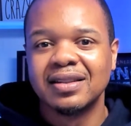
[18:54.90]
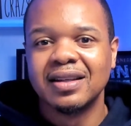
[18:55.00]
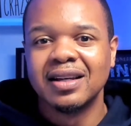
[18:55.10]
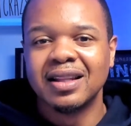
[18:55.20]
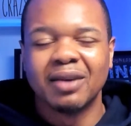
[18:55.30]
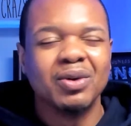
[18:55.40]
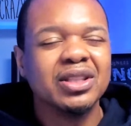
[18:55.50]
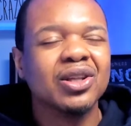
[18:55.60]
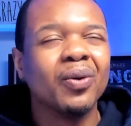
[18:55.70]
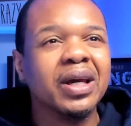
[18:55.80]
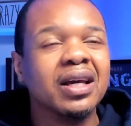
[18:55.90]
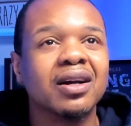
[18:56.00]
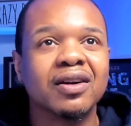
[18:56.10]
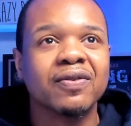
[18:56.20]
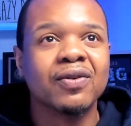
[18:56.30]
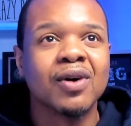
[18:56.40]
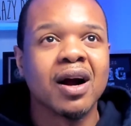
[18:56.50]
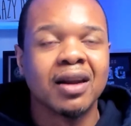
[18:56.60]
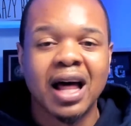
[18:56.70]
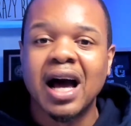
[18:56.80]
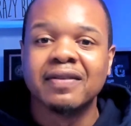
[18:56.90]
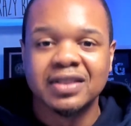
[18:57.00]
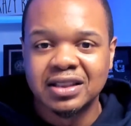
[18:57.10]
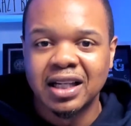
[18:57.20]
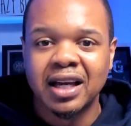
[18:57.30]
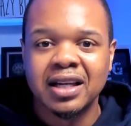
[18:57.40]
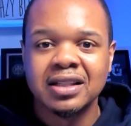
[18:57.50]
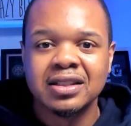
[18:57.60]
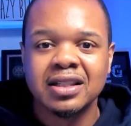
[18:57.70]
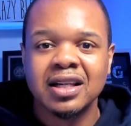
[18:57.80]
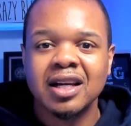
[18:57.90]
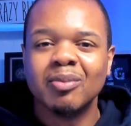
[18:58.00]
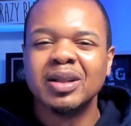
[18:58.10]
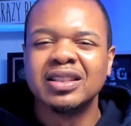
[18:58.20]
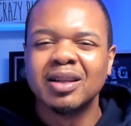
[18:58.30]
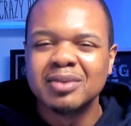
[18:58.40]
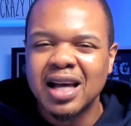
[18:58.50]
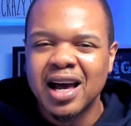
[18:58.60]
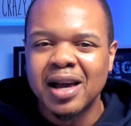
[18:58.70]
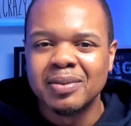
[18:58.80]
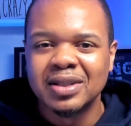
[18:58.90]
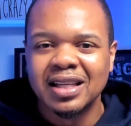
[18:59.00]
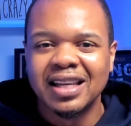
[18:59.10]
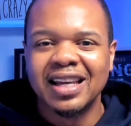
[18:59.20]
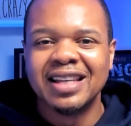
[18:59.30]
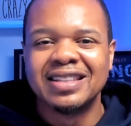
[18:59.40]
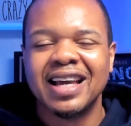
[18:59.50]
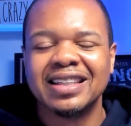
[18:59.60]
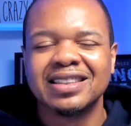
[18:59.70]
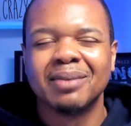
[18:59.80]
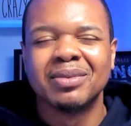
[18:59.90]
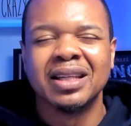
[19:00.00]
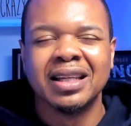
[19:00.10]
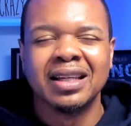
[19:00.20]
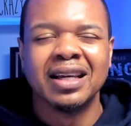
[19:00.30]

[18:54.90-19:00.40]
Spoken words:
Like we so eager for our lives to change, but sometimes it takes something